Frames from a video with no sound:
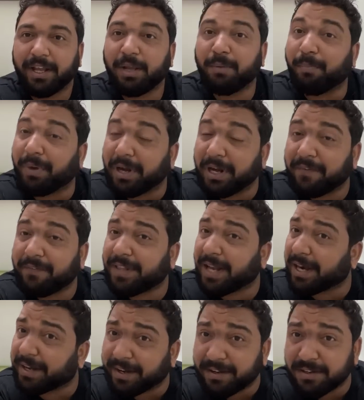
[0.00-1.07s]
he believed
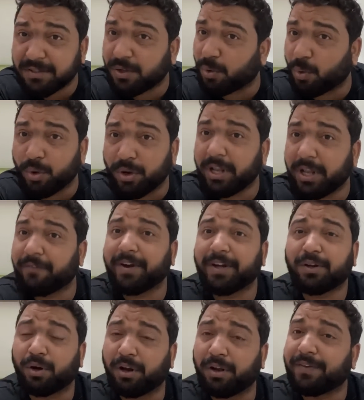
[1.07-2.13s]
that it is the only way to